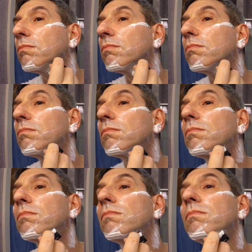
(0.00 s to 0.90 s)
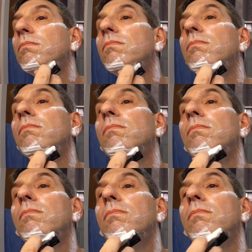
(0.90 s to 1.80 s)

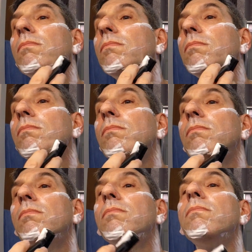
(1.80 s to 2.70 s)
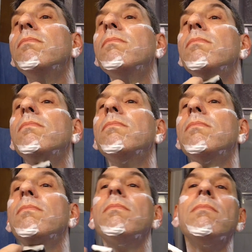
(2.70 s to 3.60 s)

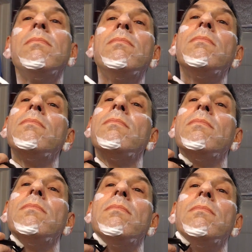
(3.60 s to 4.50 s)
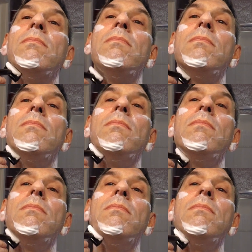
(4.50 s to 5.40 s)

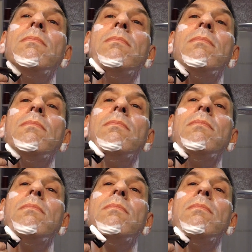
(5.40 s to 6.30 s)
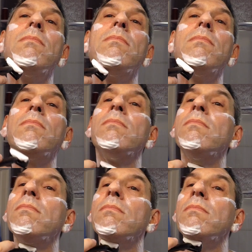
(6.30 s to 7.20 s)

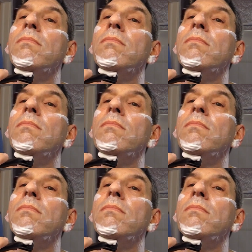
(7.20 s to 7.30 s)
(silence)